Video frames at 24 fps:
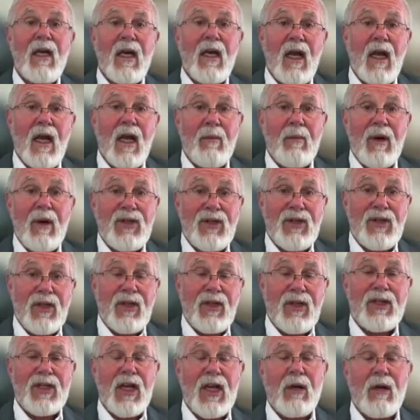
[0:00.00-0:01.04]
And I mentioned
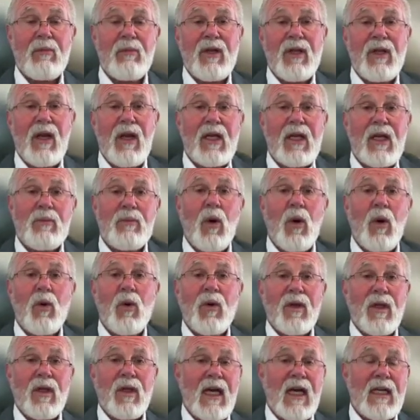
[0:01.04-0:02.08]
the gentleman that I spoke
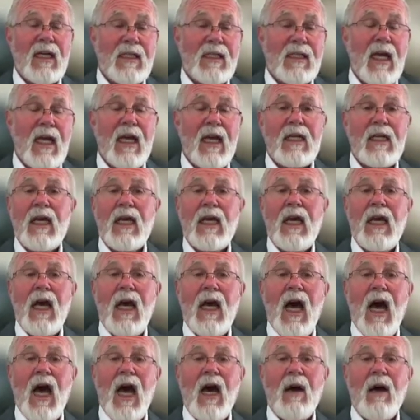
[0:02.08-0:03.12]
with last night,
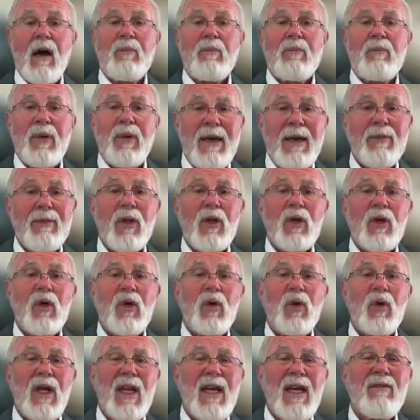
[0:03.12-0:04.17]
people
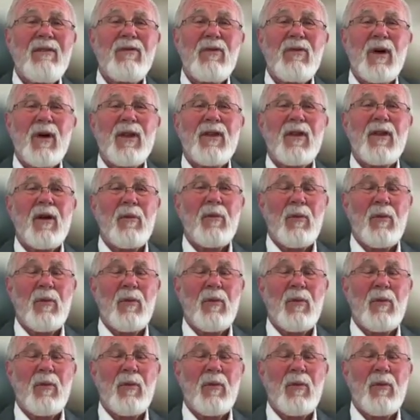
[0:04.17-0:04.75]
who live with their